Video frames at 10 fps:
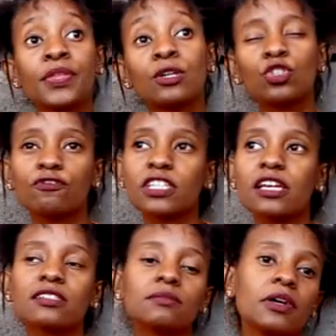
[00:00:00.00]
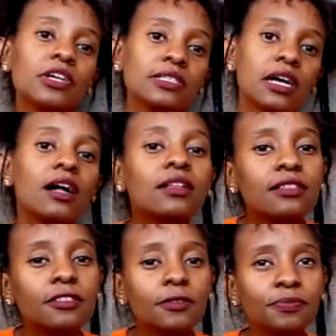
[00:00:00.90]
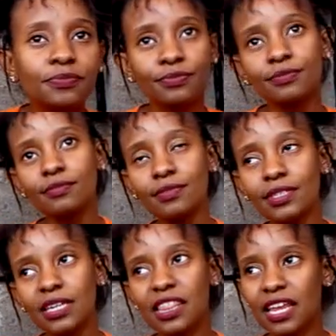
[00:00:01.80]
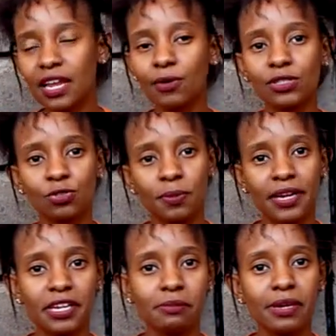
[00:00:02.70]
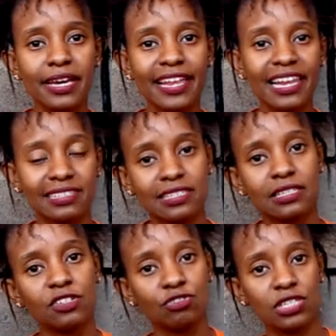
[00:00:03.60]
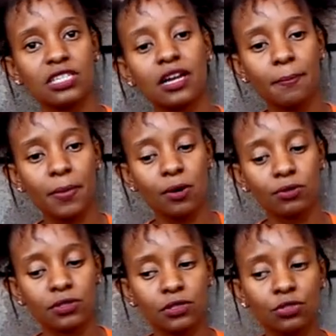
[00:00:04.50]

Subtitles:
So after getting my results, then I went to my email, I started reading about,